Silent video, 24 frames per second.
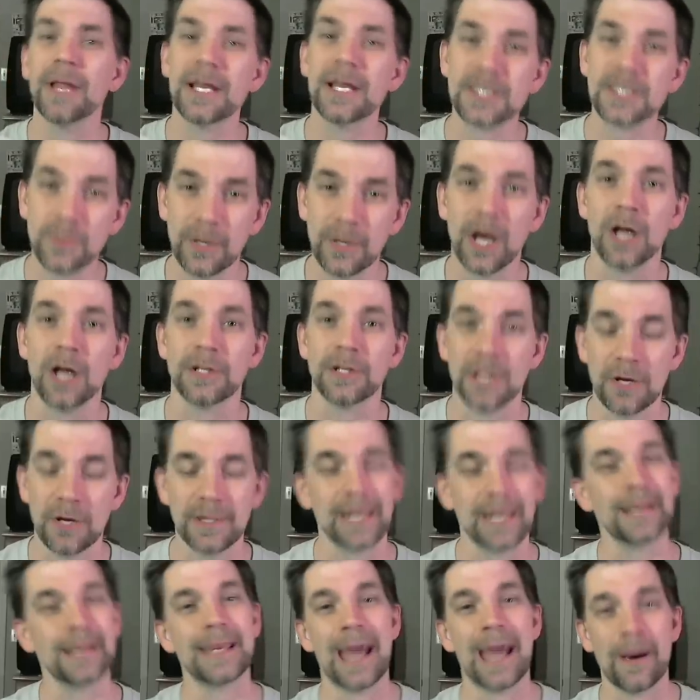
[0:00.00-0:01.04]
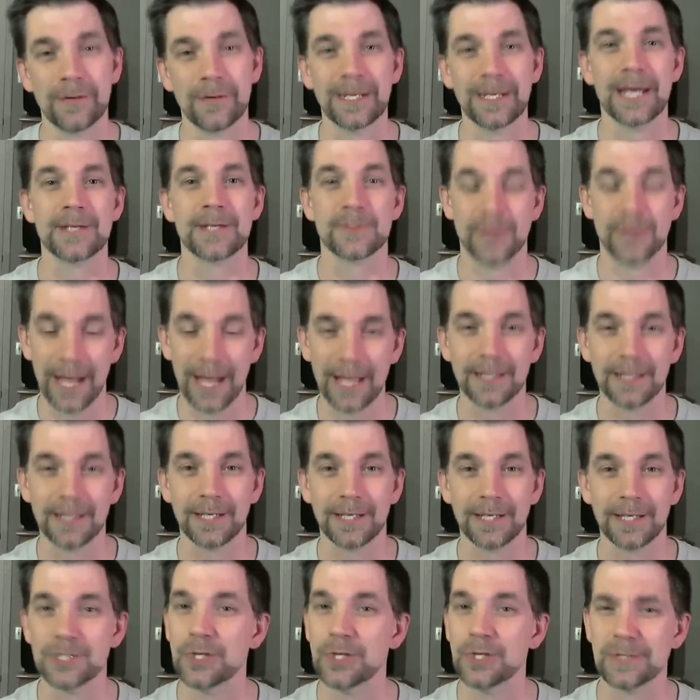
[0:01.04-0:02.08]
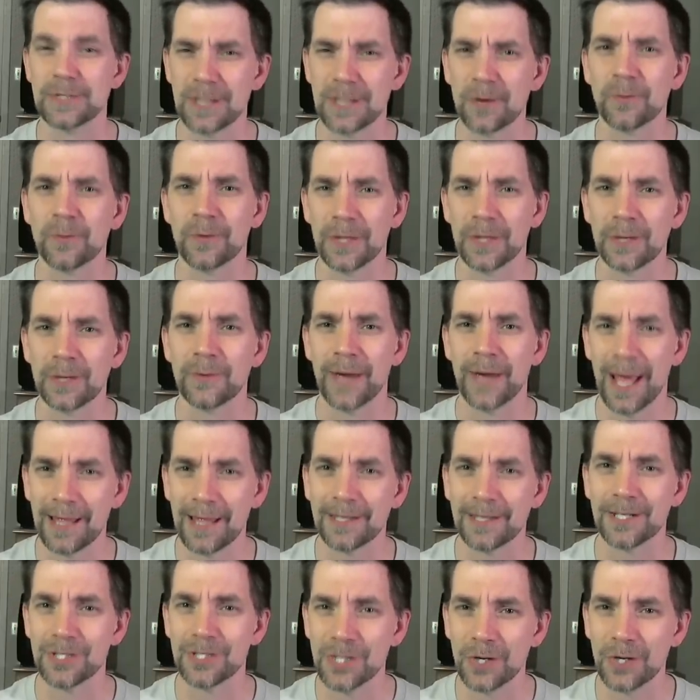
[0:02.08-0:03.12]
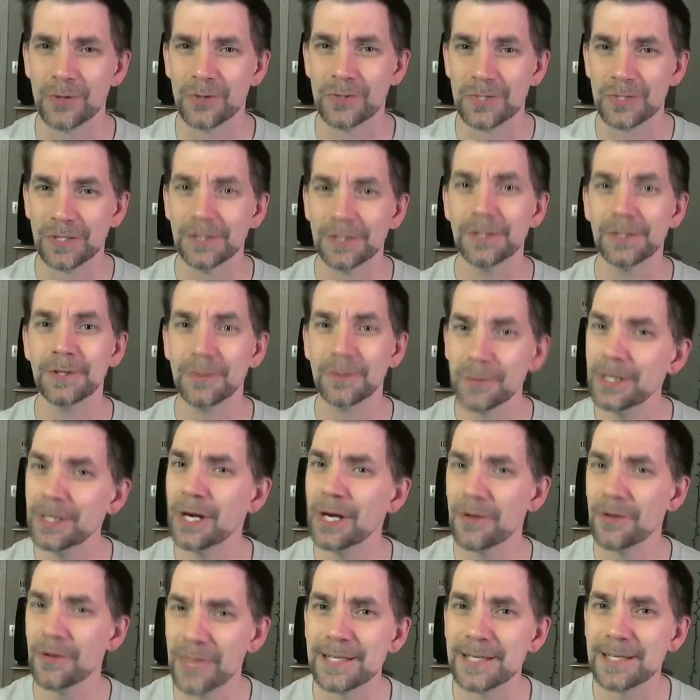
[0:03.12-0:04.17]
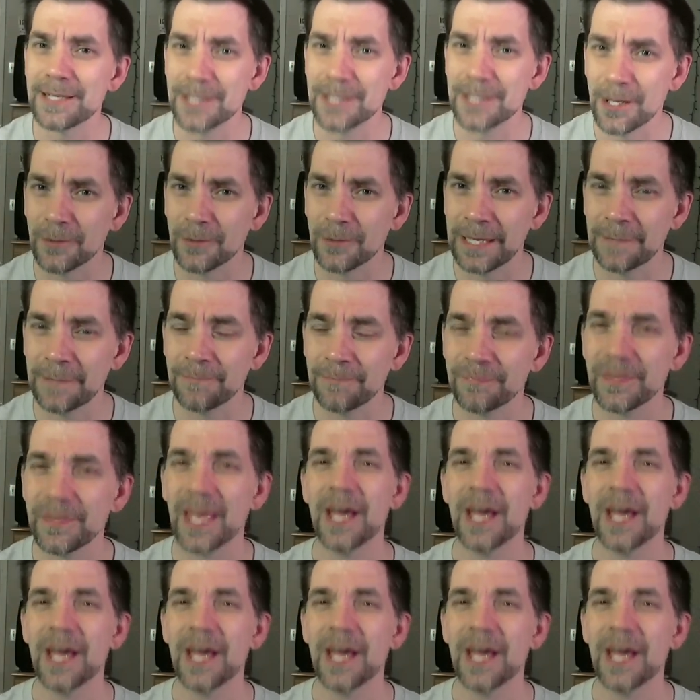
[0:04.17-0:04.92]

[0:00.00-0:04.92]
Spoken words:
Plus, we all know that nowadays reality shows aren't really reality shows. We know that, don't we?